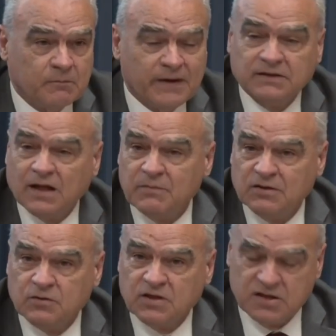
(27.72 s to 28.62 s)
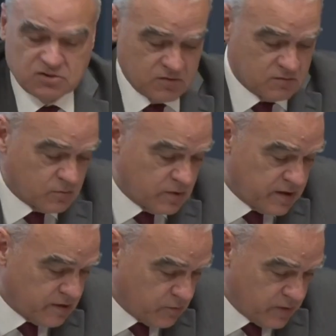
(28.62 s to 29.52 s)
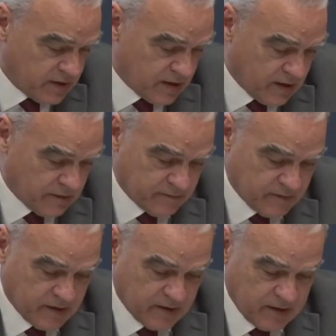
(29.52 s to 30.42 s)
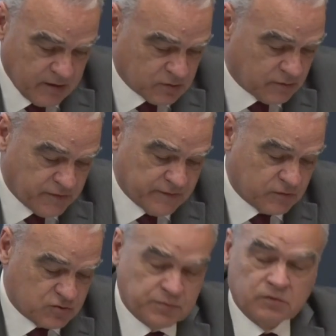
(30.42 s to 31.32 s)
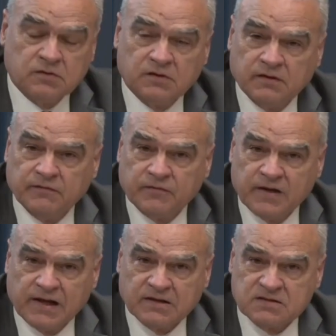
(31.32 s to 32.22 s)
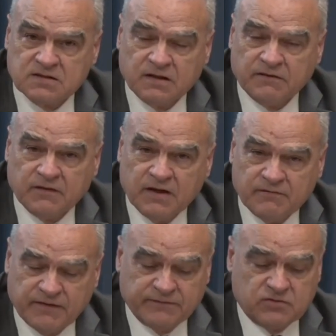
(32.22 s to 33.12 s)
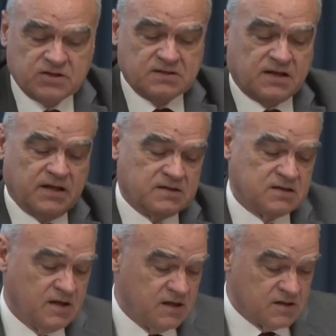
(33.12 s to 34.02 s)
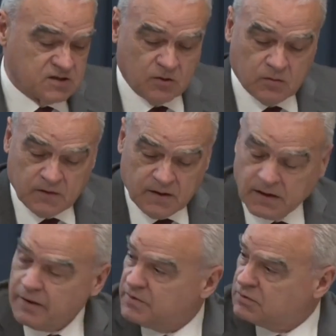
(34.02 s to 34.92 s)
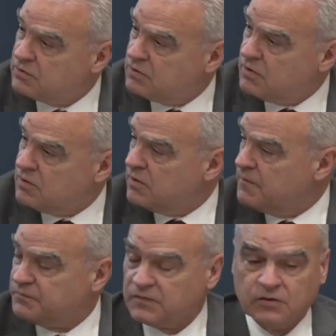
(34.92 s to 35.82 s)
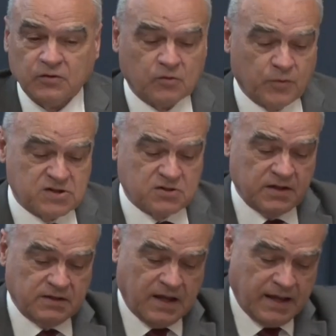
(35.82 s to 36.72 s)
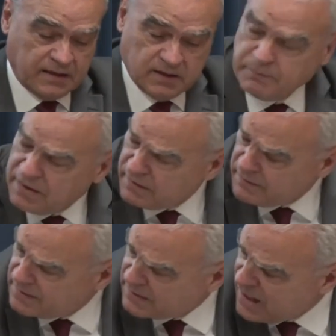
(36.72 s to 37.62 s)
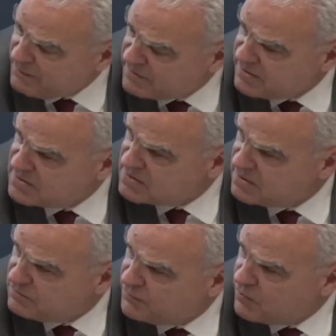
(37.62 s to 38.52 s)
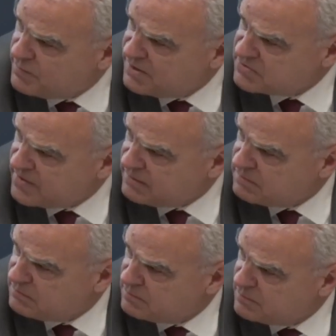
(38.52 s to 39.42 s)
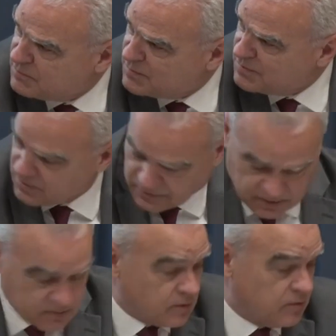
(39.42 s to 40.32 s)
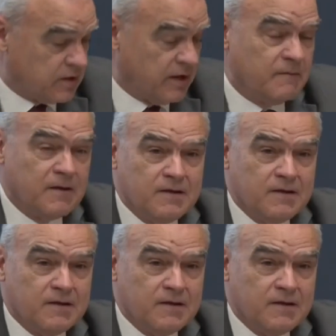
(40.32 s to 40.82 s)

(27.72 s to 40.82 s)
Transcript: maritime education, where we have a lot of efforts put for the last 5 to 6 decades. So, coming to your question and keeping the time, I think it's 3 to 4 minutes, right? Correct. Okay.